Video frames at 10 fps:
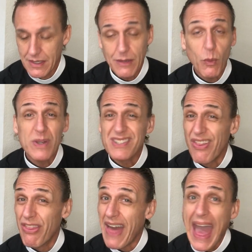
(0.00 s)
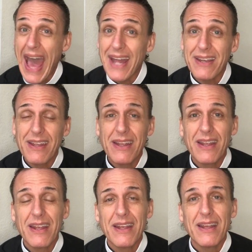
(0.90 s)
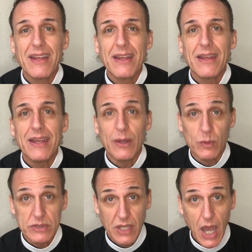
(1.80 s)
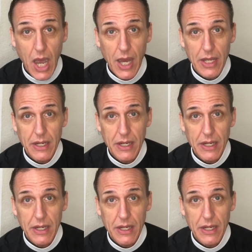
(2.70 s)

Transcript: it wasn't that, it was God.